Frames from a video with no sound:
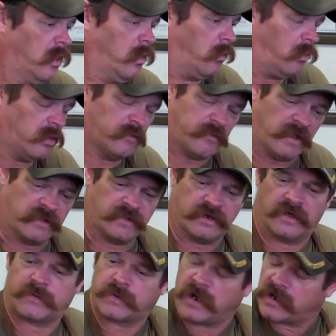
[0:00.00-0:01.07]
One thing that
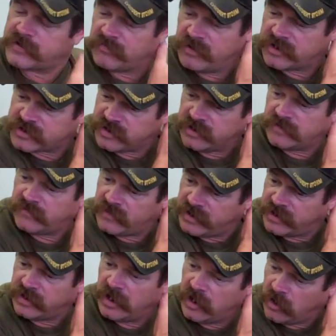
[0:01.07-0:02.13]
I forgot to mention in the
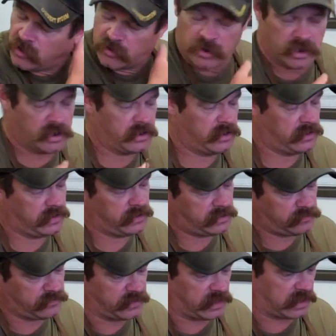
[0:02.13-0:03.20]
video
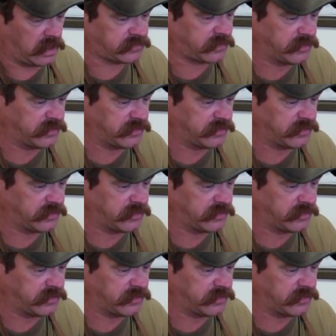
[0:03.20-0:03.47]
that I got to